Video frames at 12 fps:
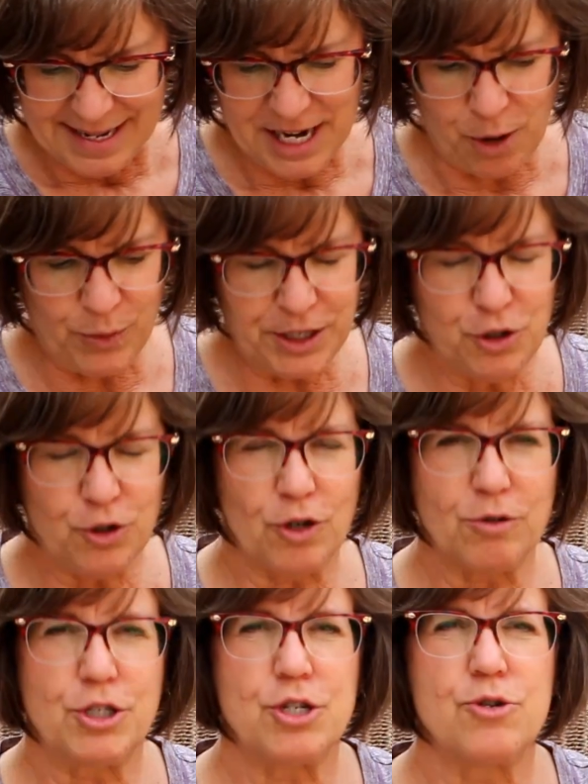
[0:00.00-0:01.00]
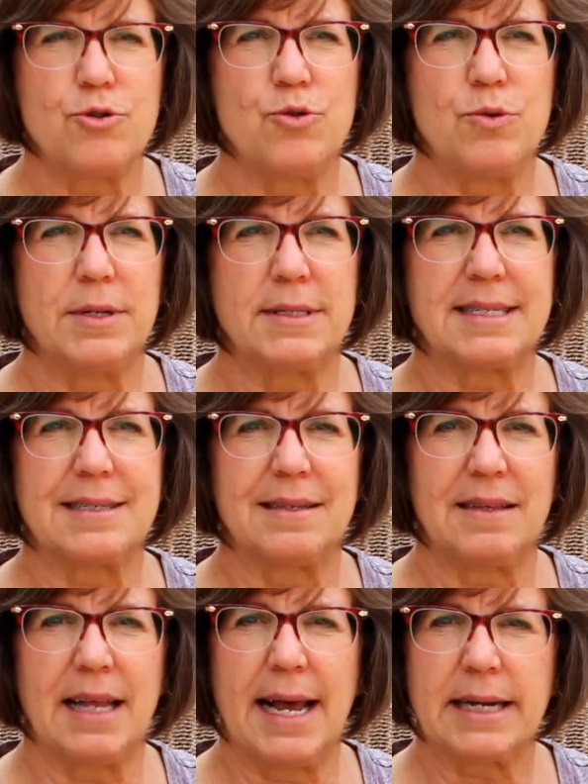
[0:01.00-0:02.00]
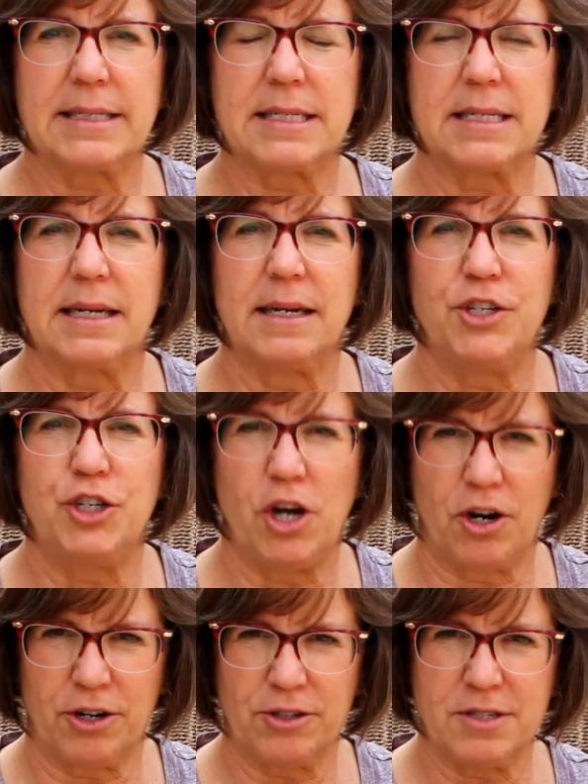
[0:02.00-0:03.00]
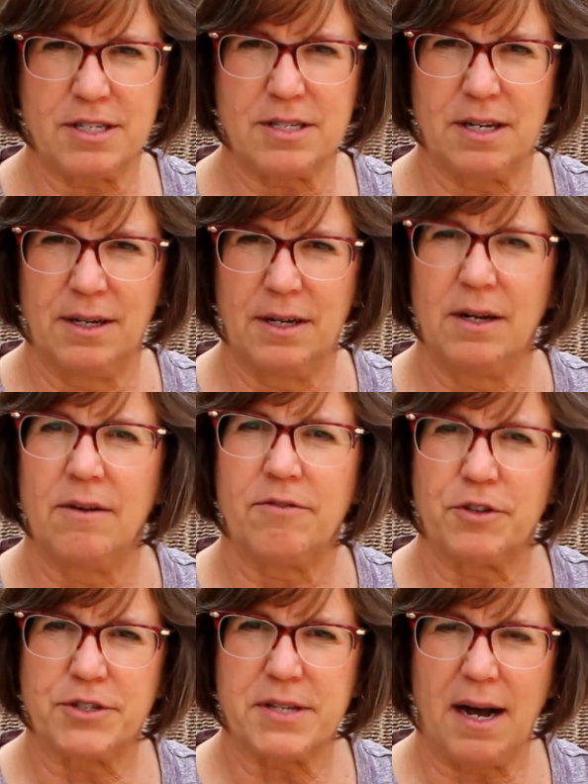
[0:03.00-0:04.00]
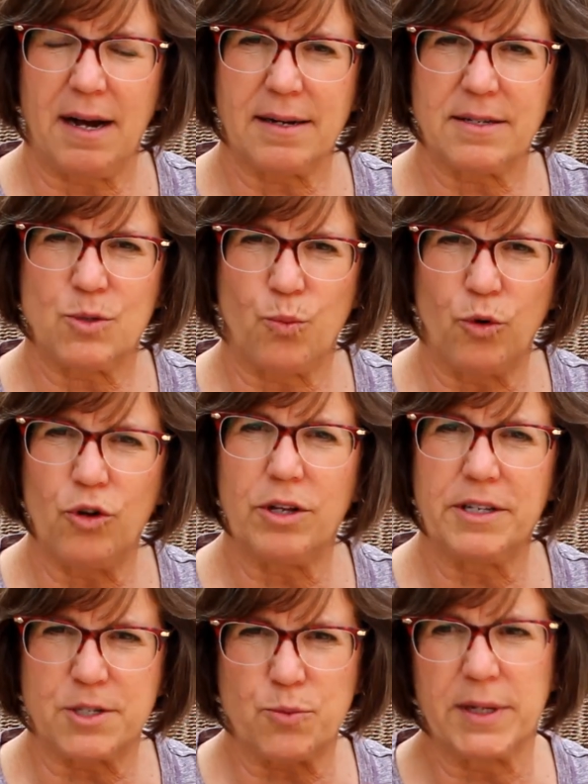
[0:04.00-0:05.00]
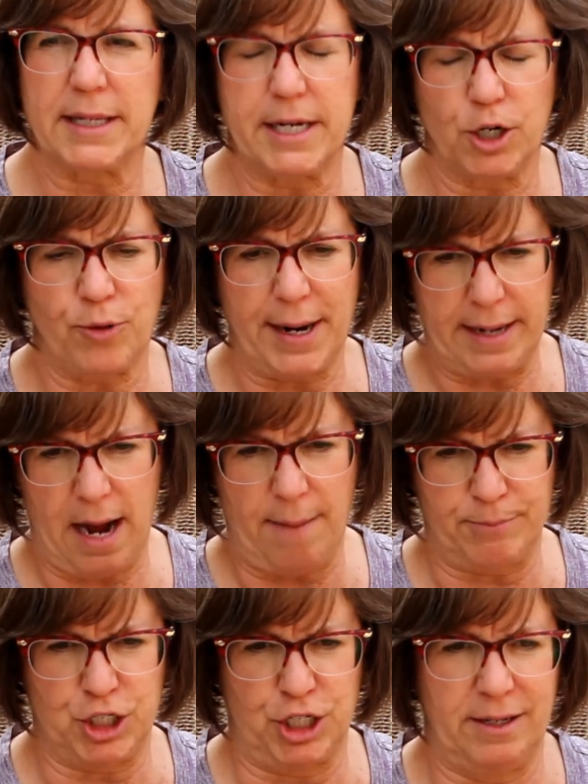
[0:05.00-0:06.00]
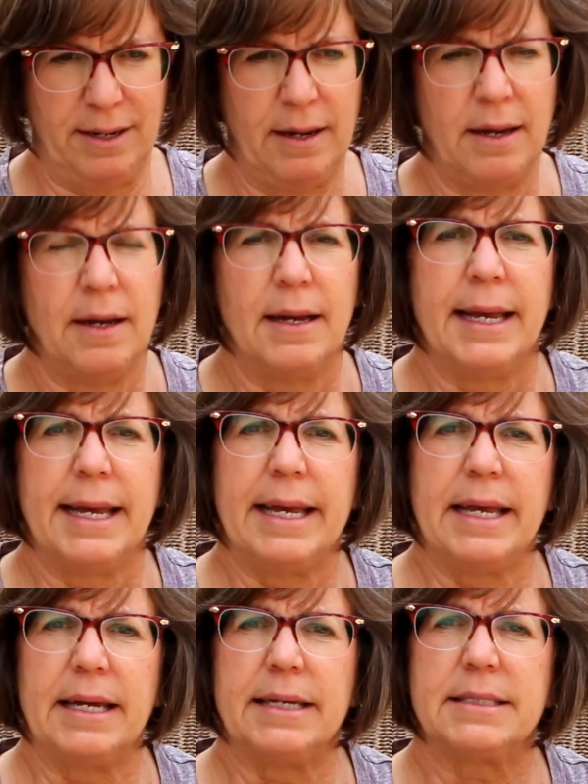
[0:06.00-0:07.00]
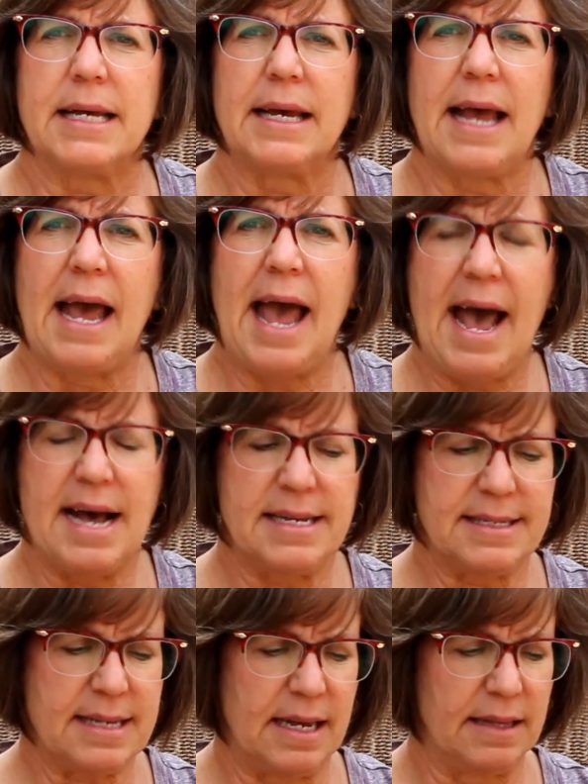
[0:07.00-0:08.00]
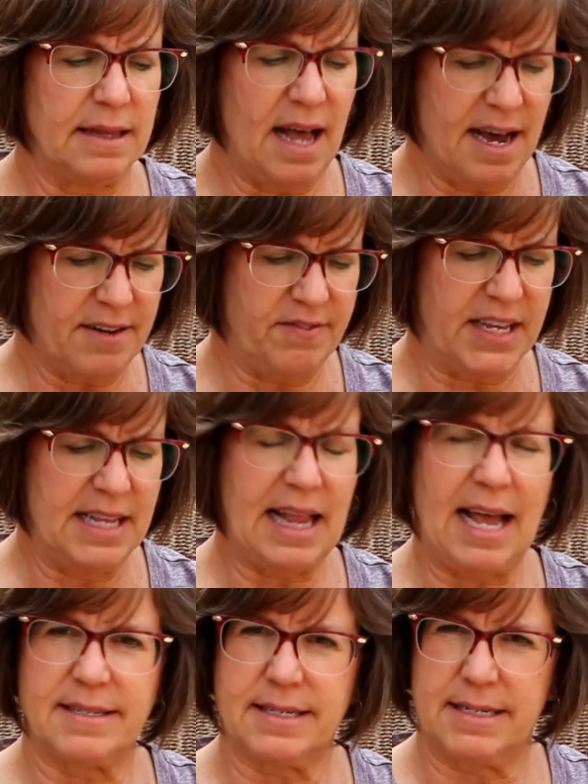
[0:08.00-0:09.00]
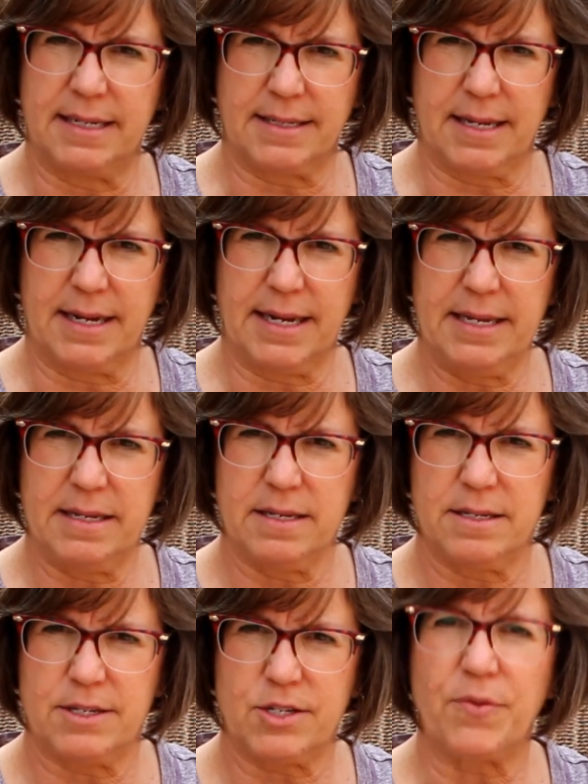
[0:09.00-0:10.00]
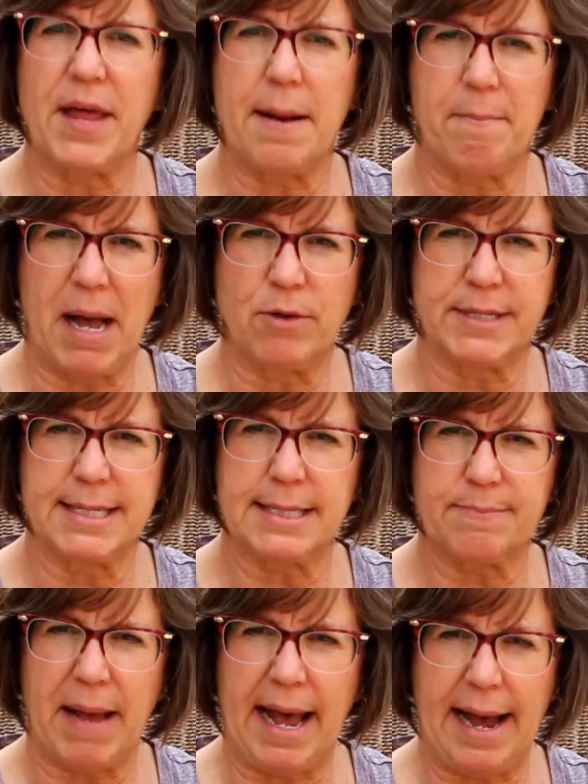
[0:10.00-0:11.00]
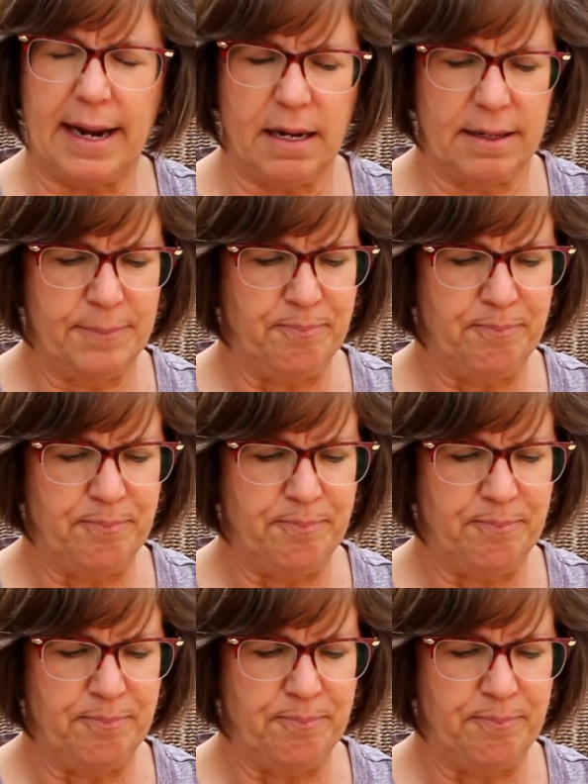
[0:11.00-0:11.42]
Now when you go to select yarns for socks, wool is really a great option. It has a lot of elasticity so that it bounces back.